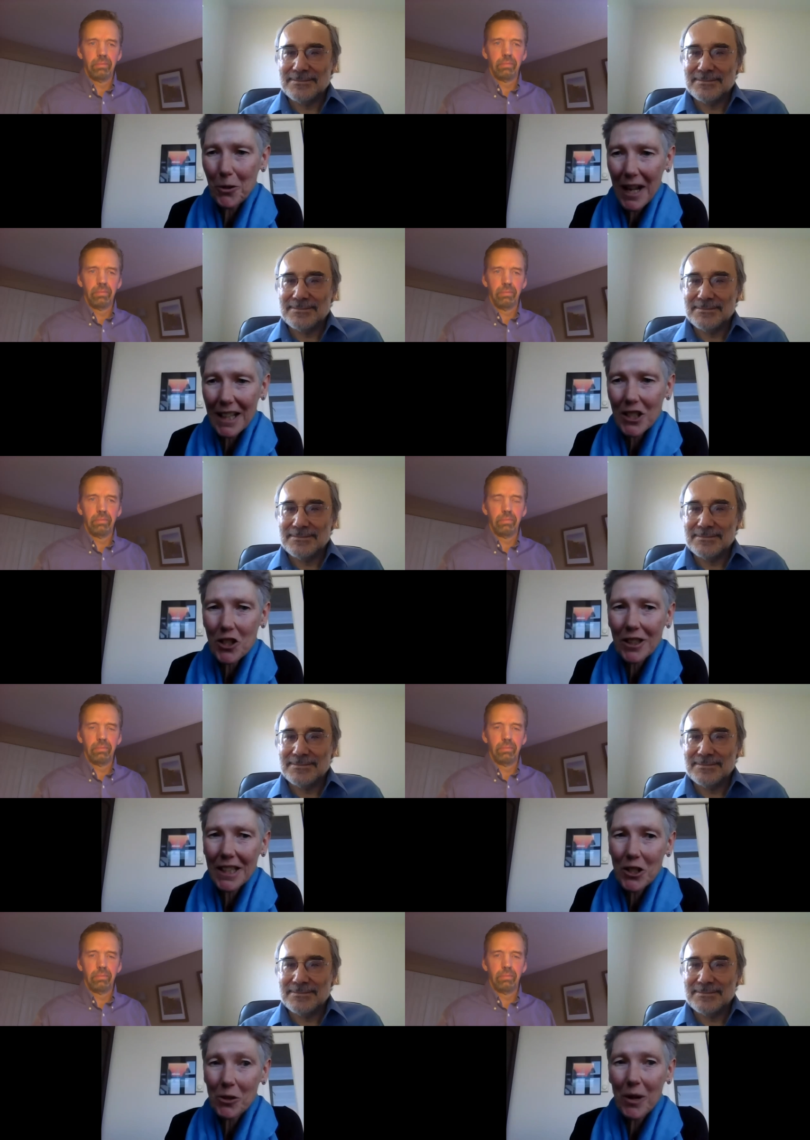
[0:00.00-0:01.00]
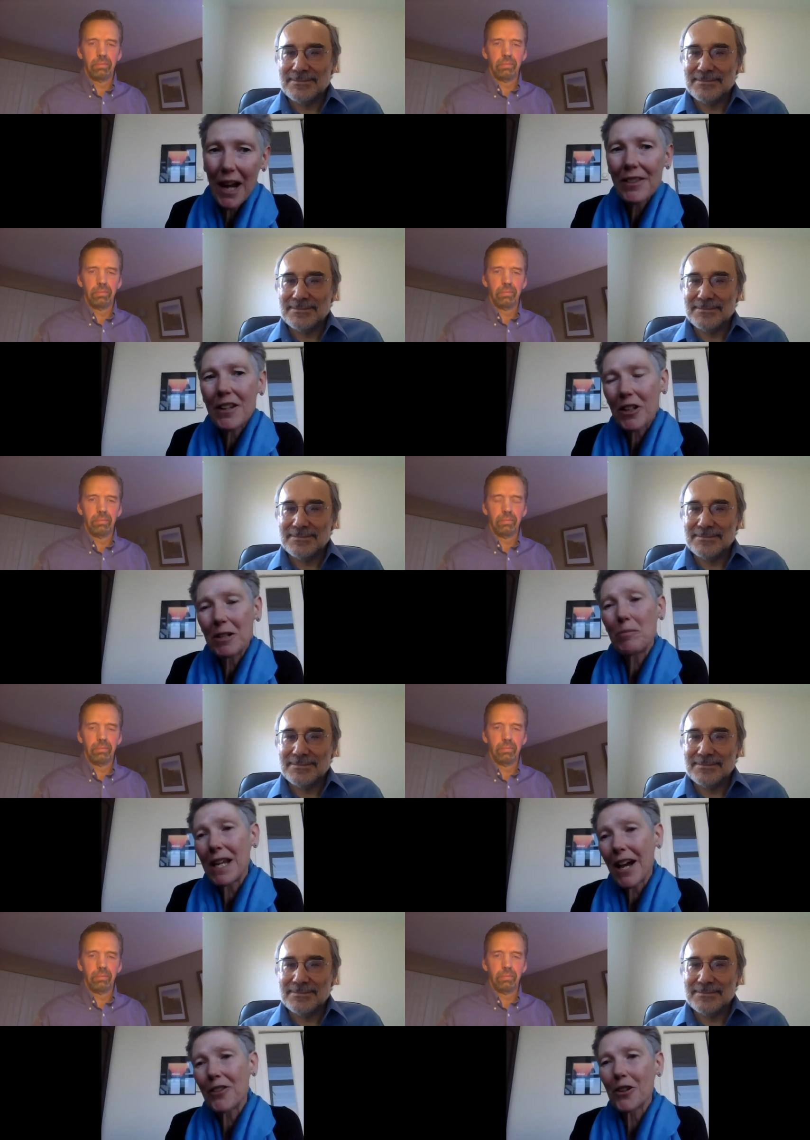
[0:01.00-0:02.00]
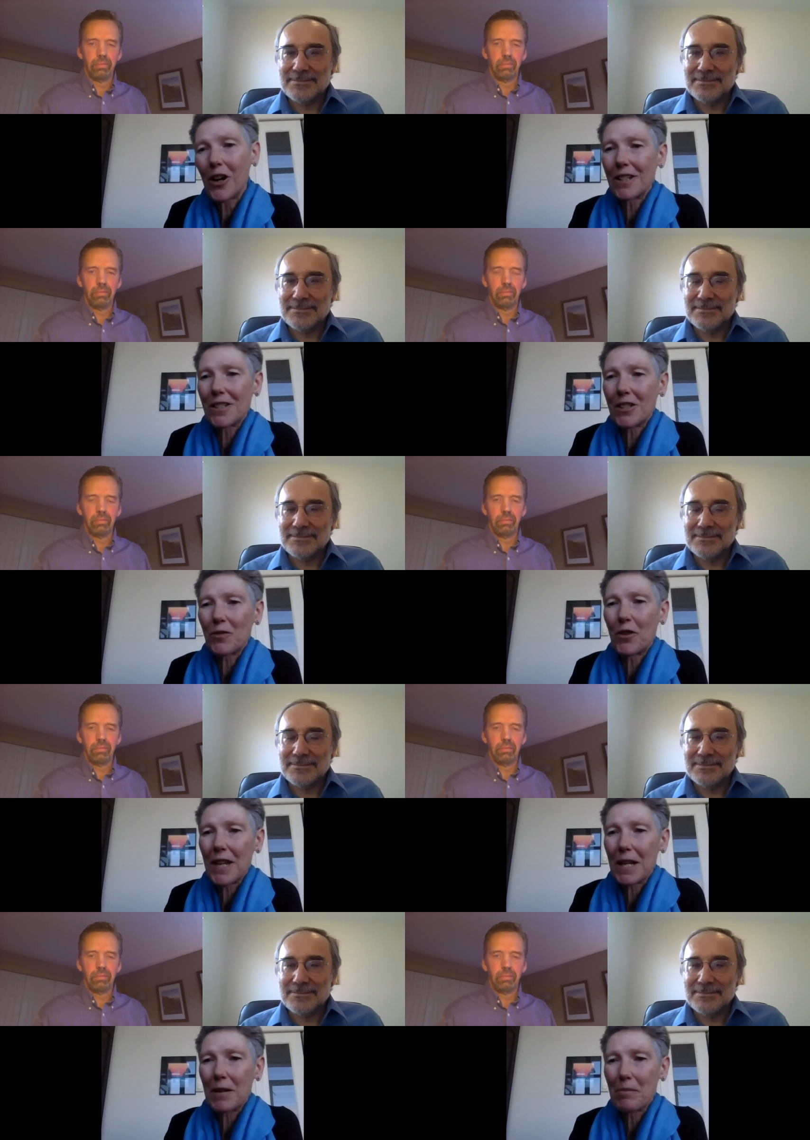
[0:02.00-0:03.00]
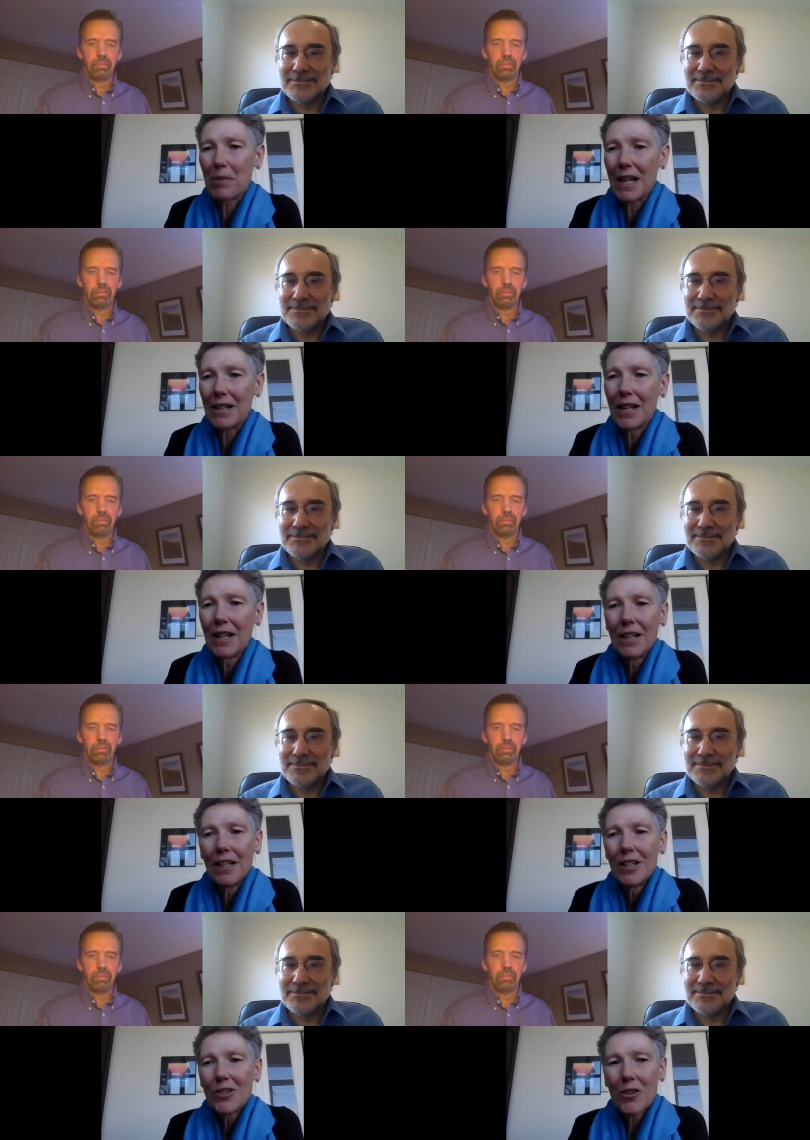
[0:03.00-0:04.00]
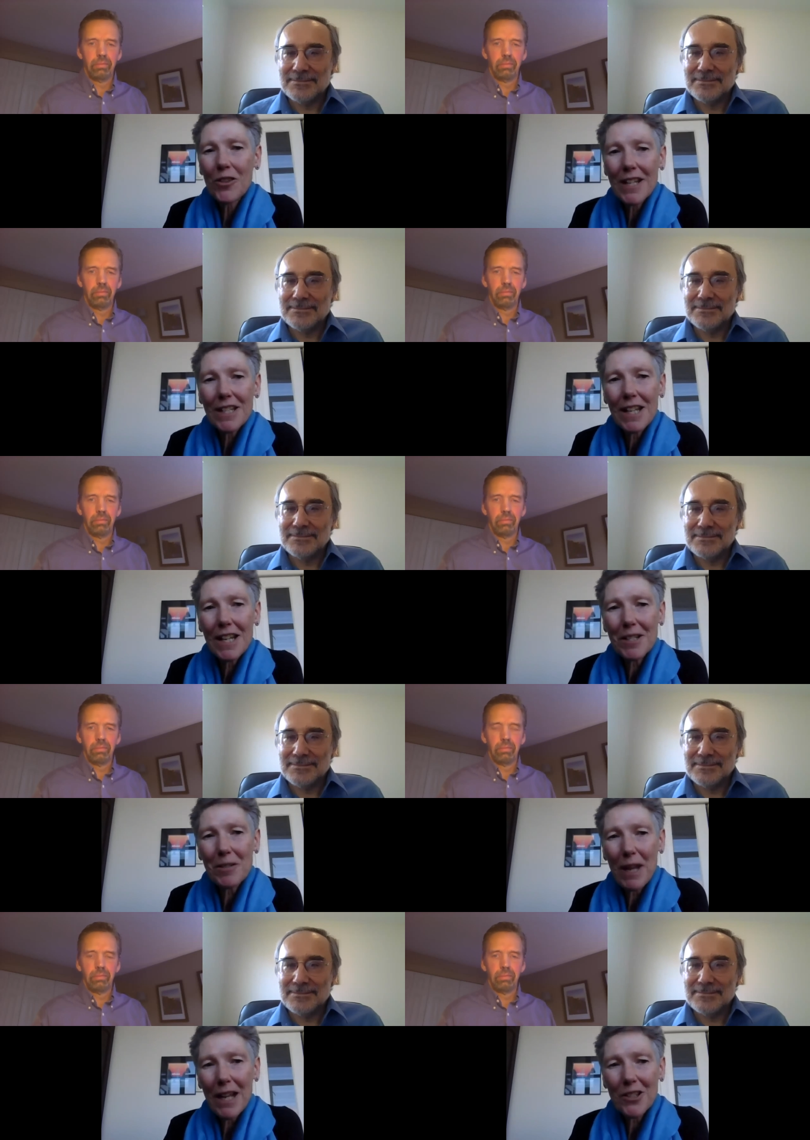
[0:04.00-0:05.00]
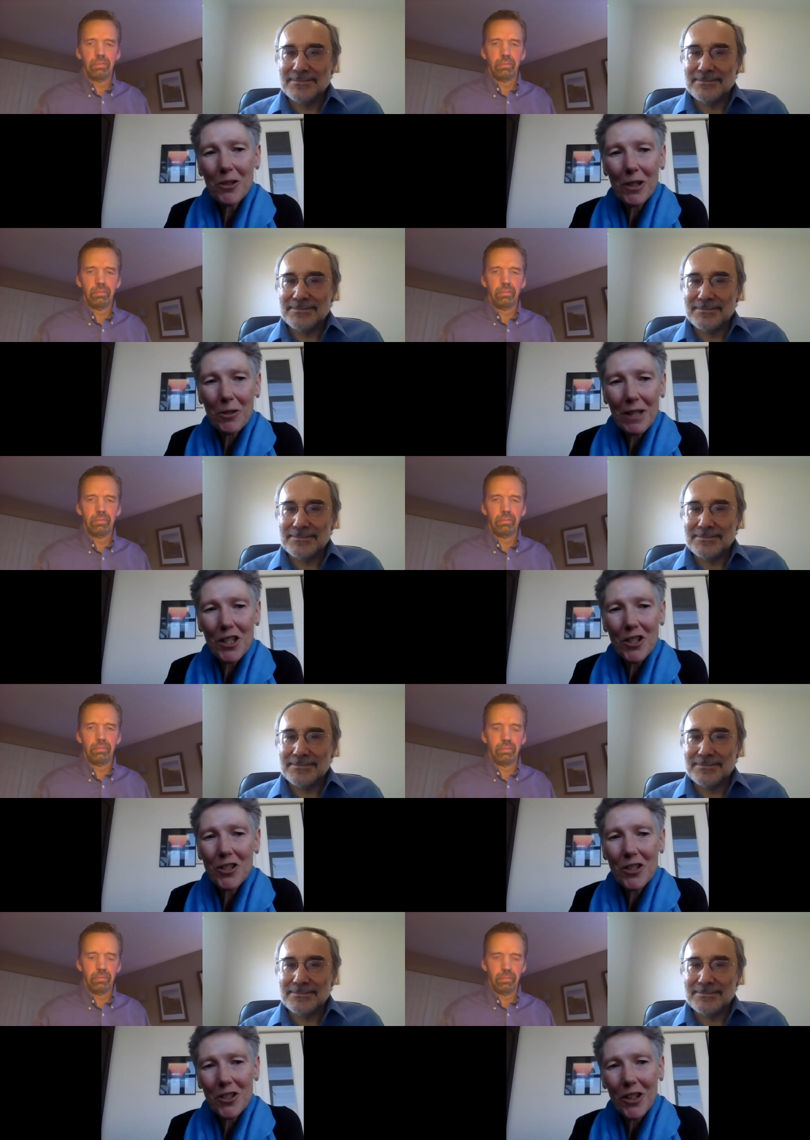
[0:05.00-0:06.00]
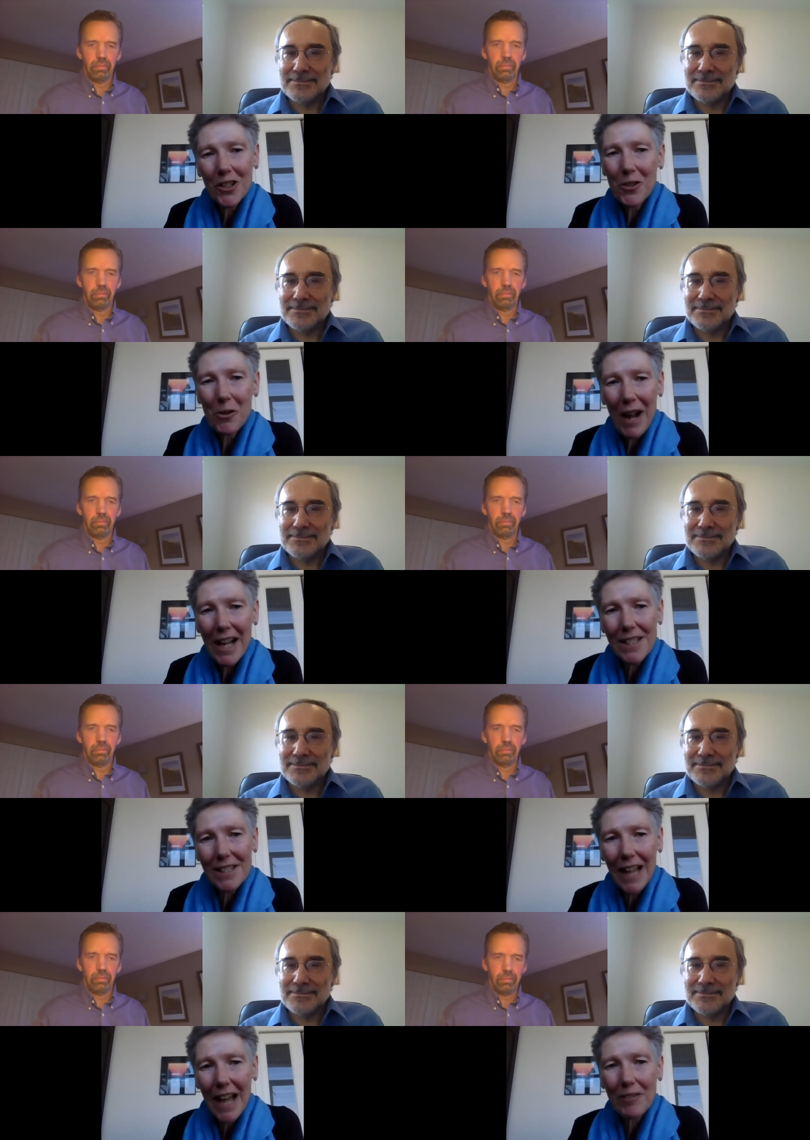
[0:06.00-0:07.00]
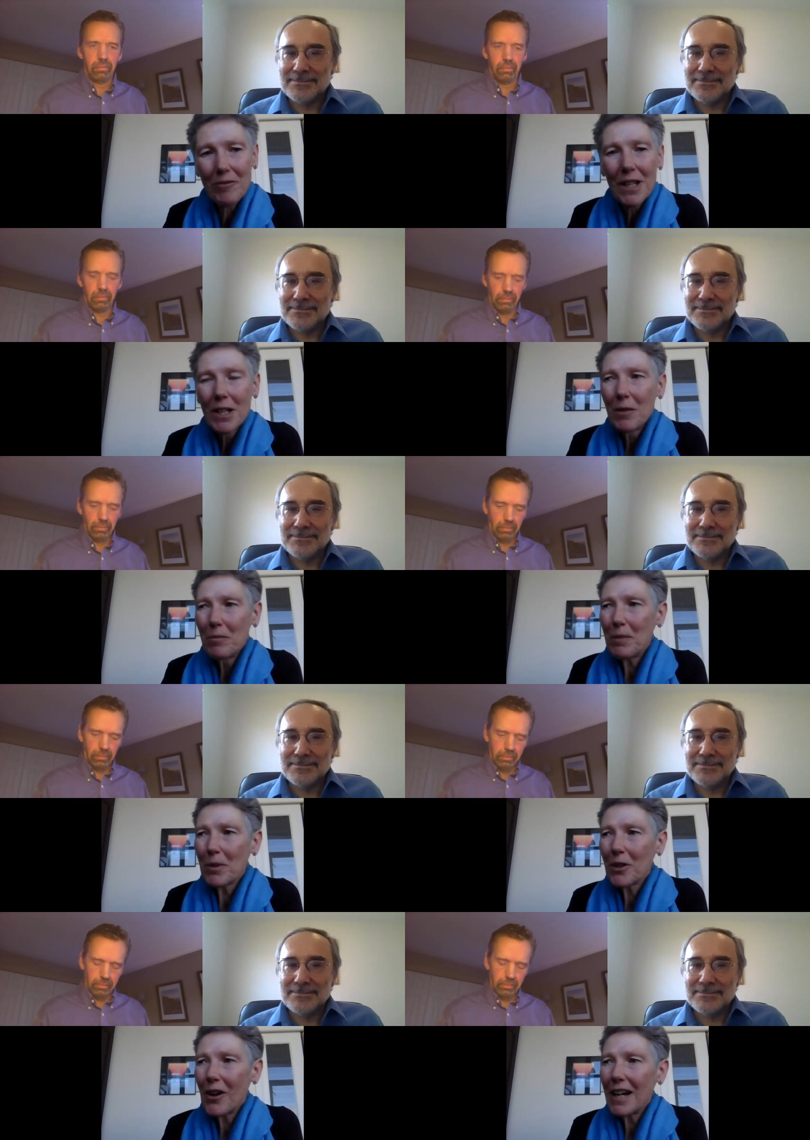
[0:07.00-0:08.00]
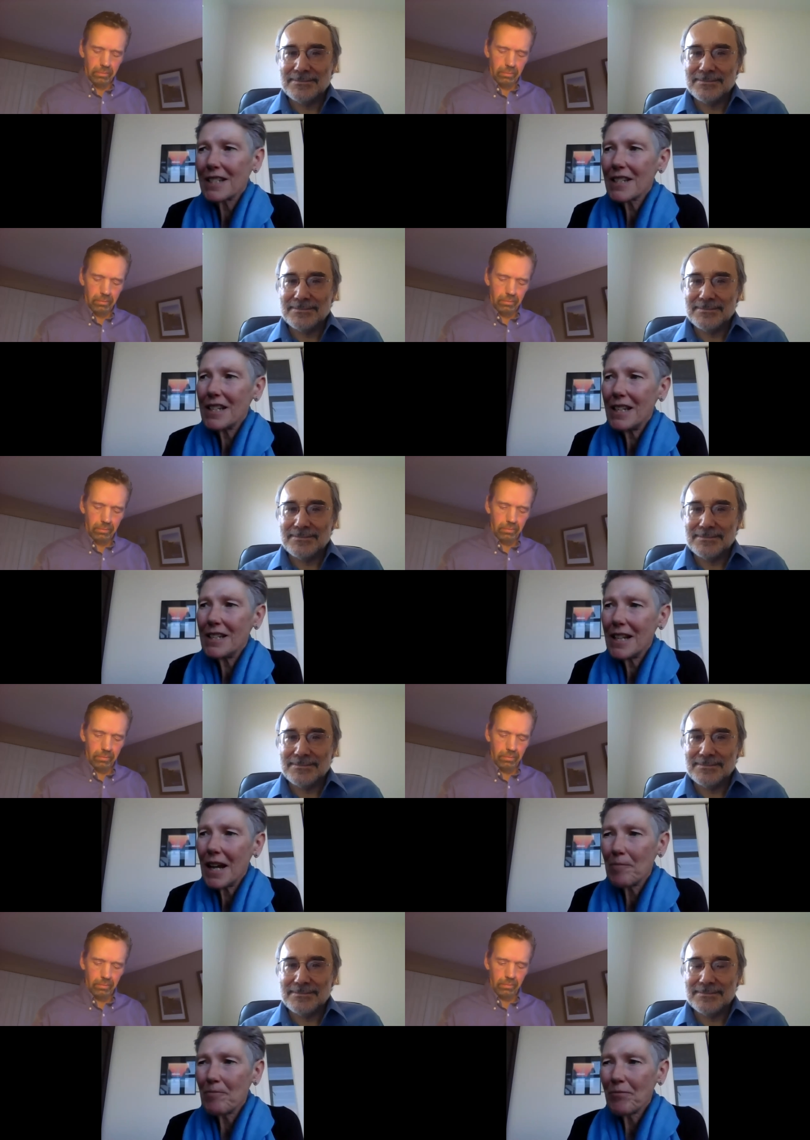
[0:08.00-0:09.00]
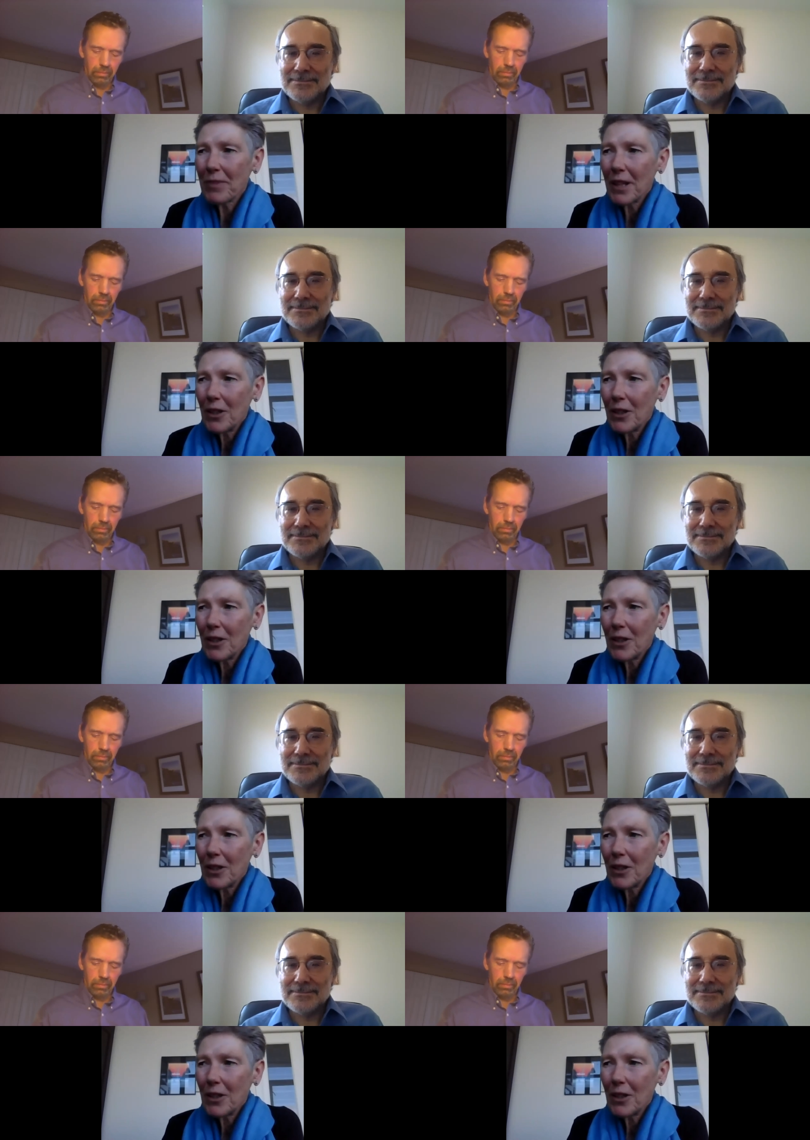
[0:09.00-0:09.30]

Speaker 1: who actually do, and there can be other causes for the hip pain. So that takes it back to a question to Doctor Ratzlaff. People are asking, um,